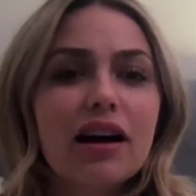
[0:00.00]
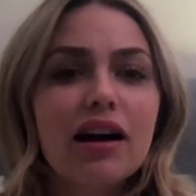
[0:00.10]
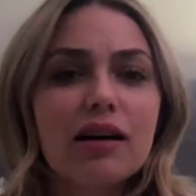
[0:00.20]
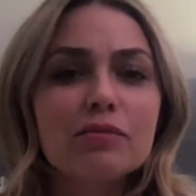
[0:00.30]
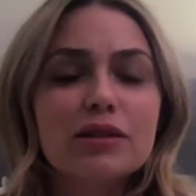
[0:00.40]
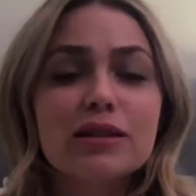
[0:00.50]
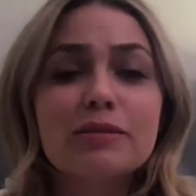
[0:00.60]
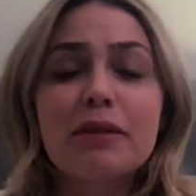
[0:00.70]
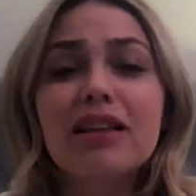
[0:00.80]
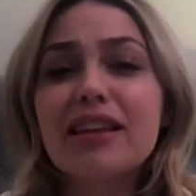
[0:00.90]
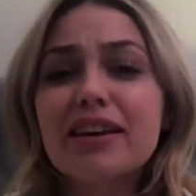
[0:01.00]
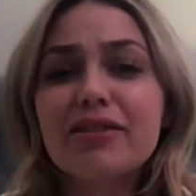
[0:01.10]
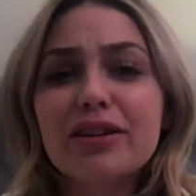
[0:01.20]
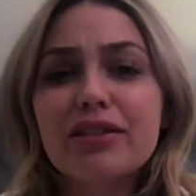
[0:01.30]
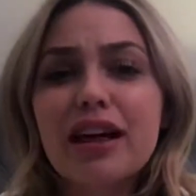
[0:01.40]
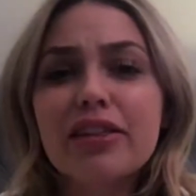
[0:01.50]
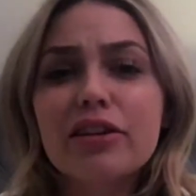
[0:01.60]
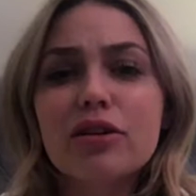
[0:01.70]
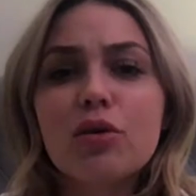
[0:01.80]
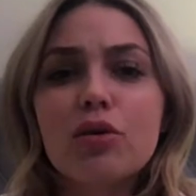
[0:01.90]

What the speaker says: to smell like real leather,